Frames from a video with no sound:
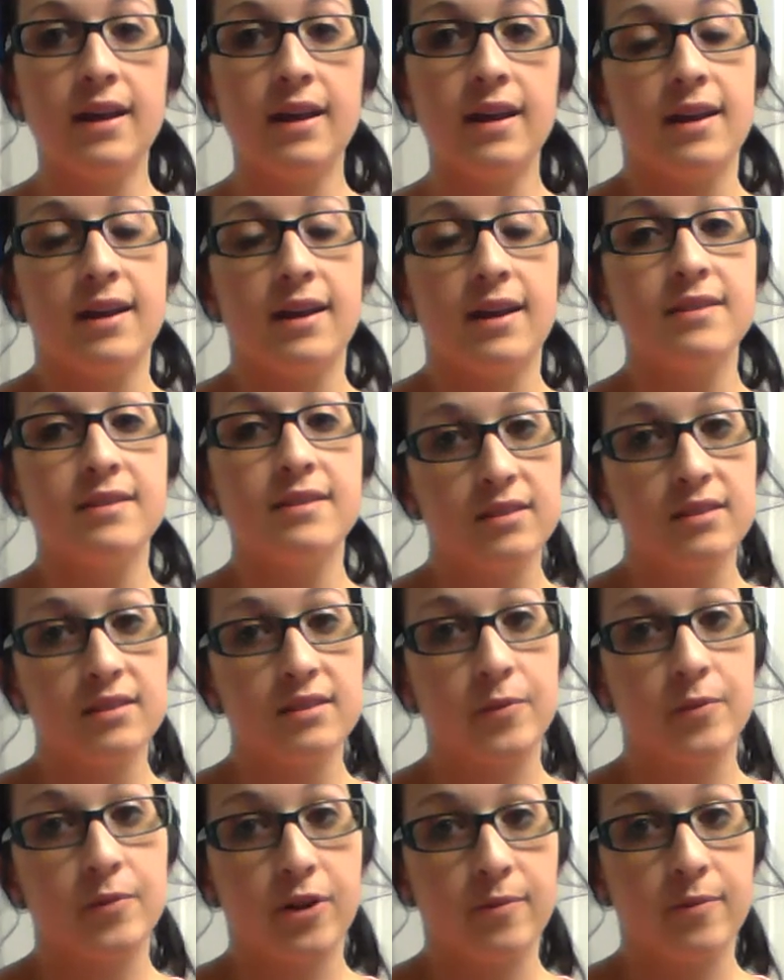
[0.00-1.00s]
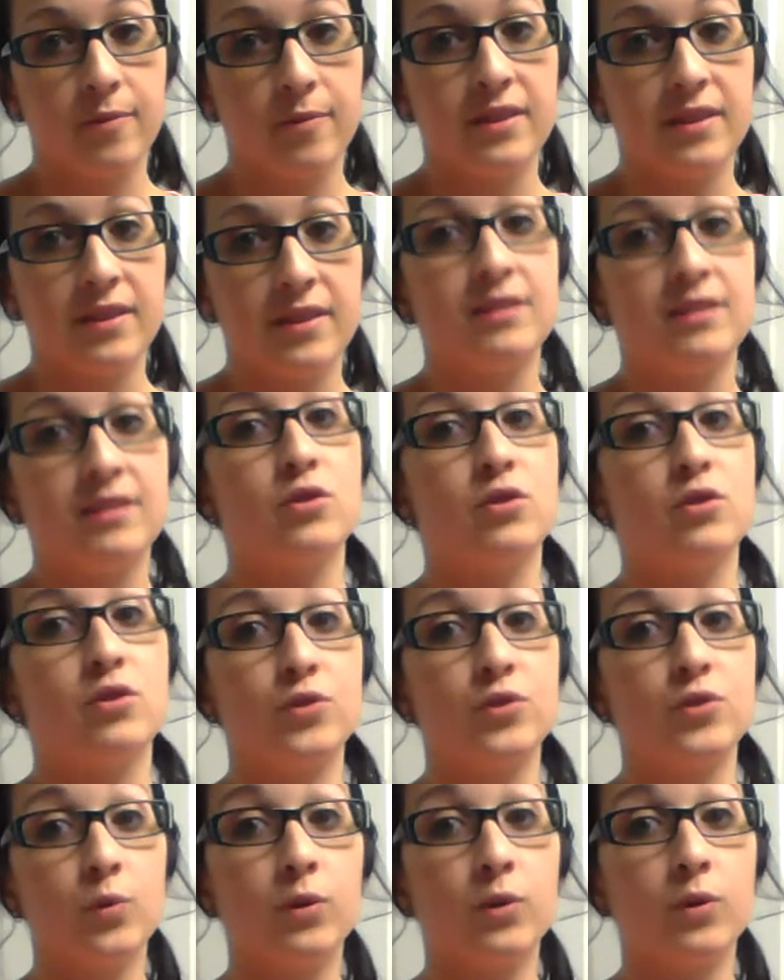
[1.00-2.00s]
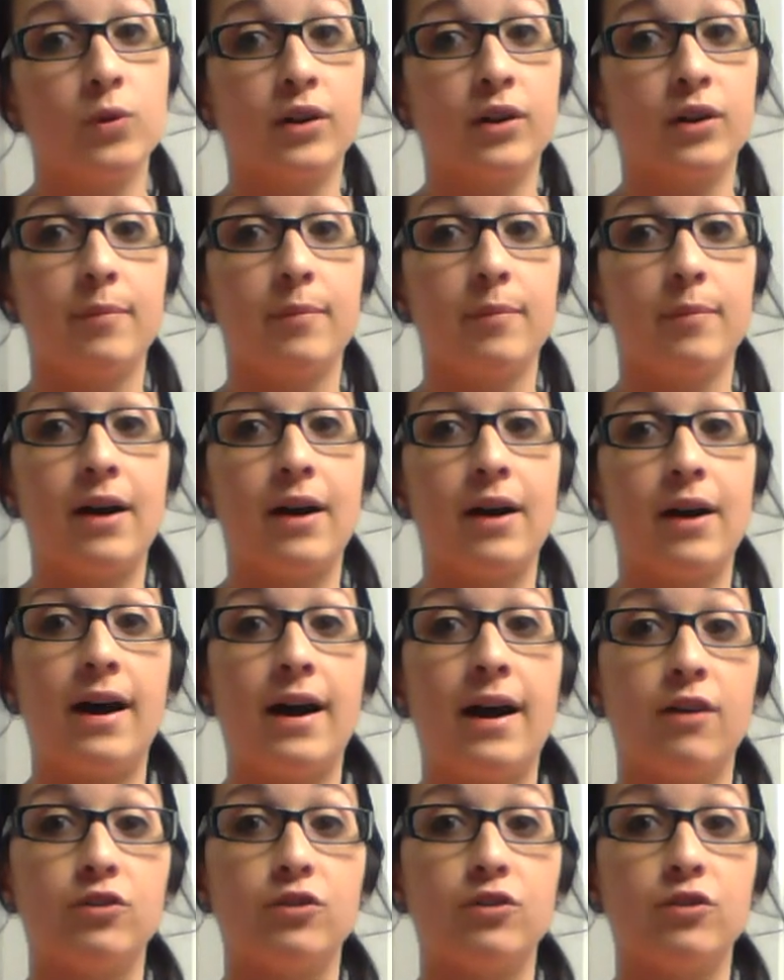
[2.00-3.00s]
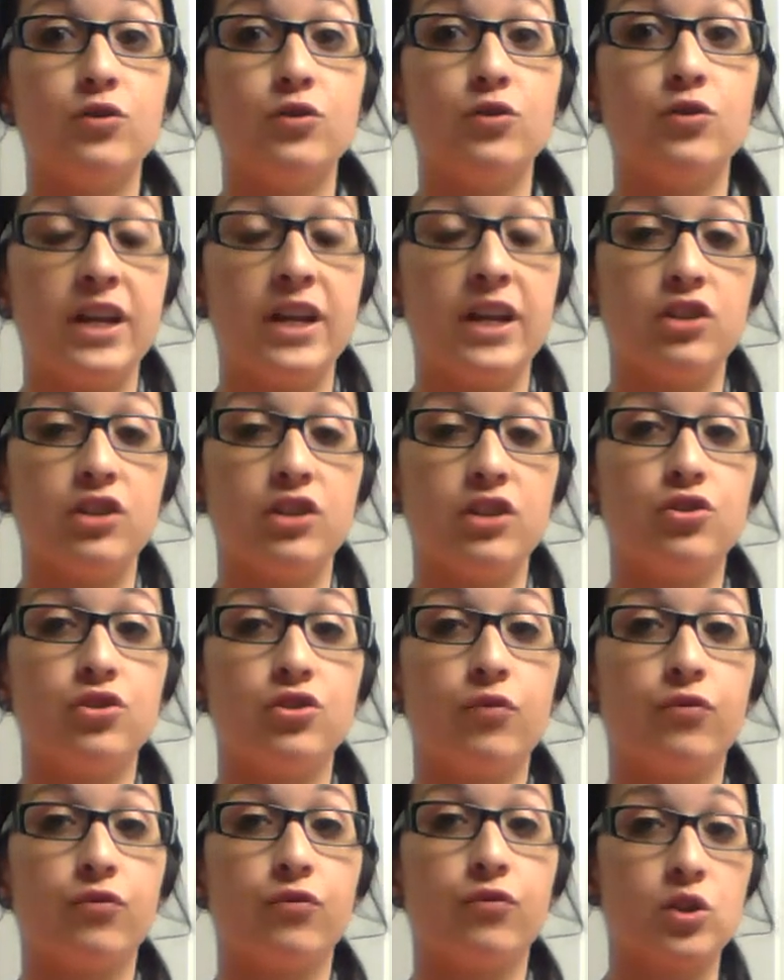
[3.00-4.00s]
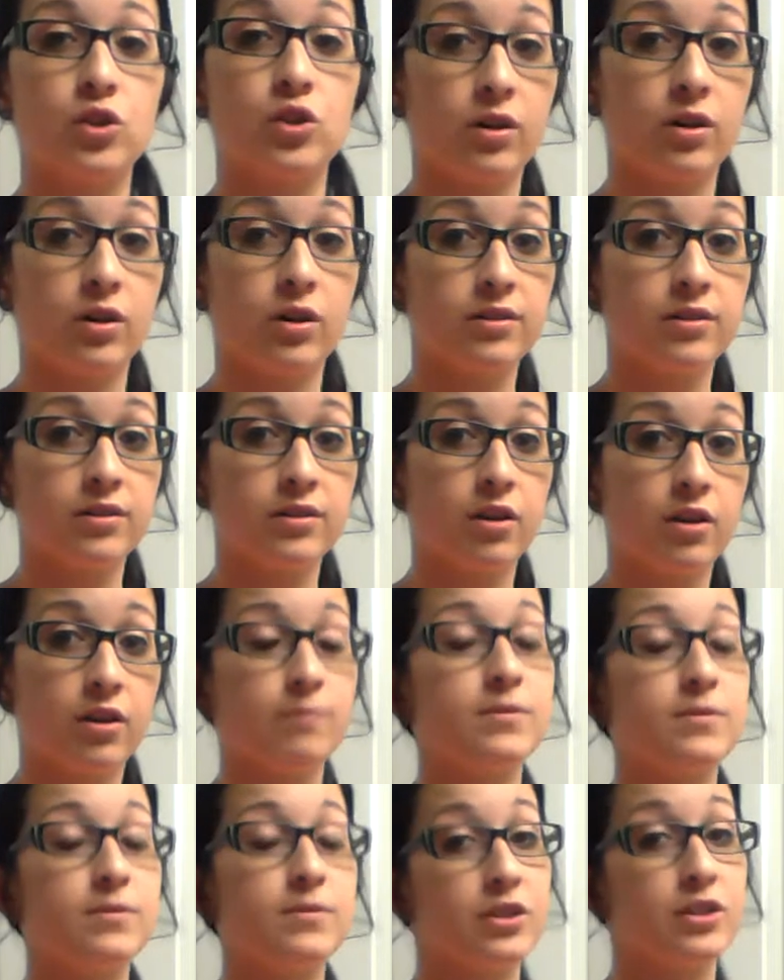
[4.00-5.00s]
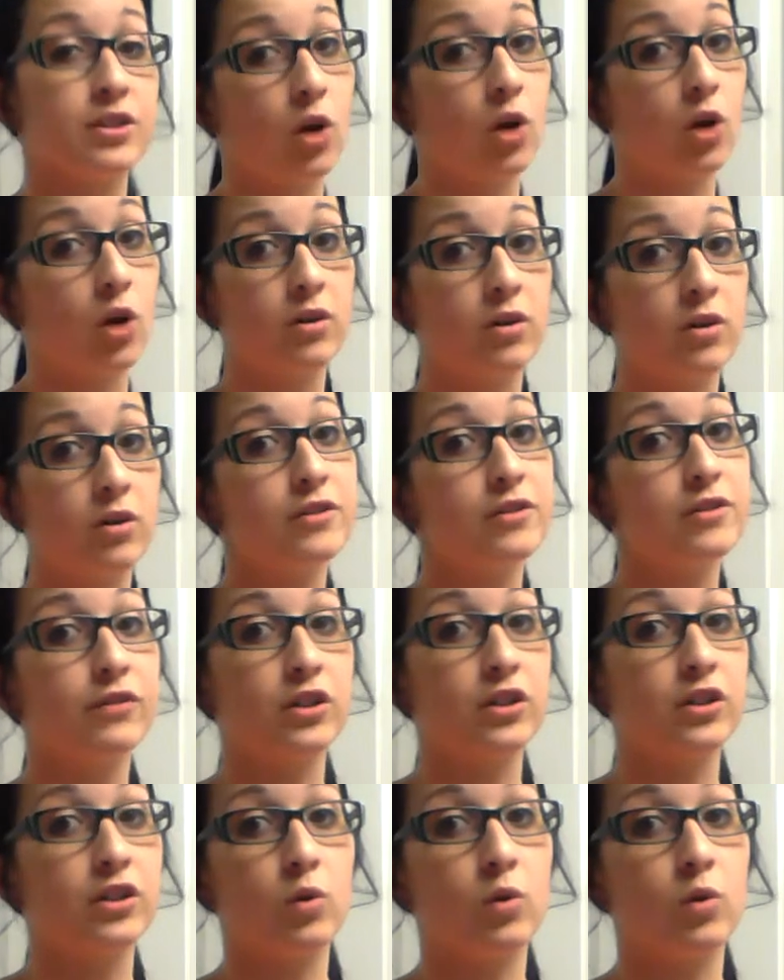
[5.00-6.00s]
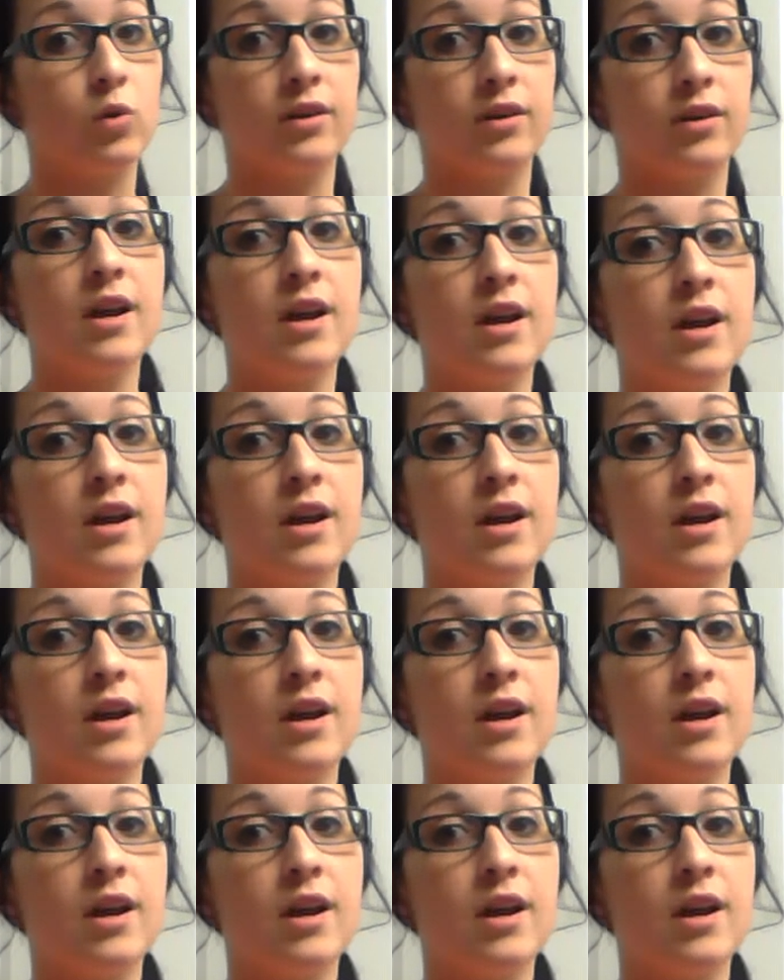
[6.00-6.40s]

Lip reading: In this experiment, the students will learn about how to change salt water to fresh water.